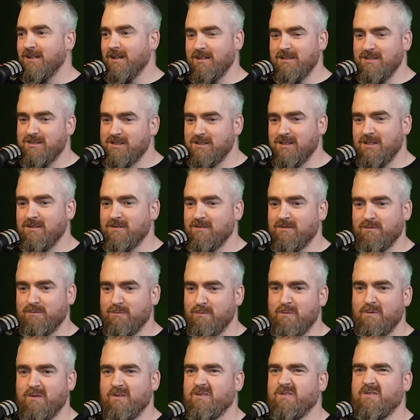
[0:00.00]
It's
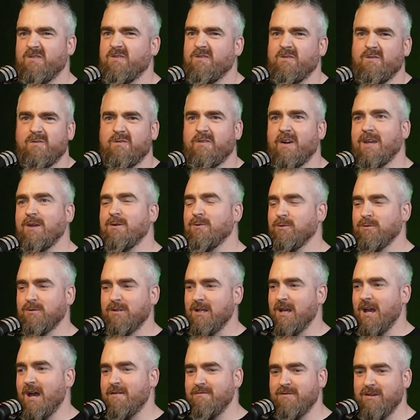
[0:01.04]
vital
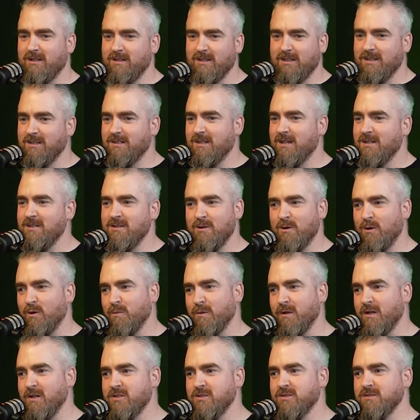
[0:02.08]
to everything that you do in your
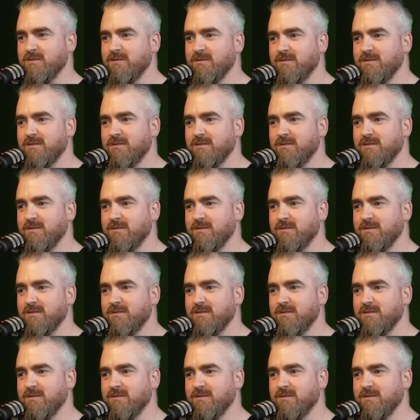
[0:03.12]
operation.